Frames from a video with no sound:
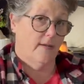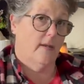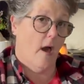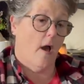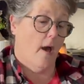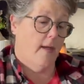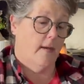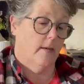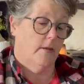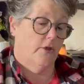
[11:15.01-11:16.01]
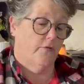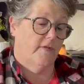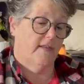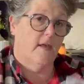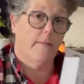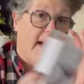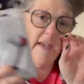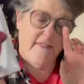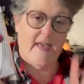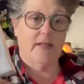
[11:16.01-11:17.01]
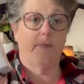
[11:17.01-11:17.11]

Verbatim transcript: not use this on my face,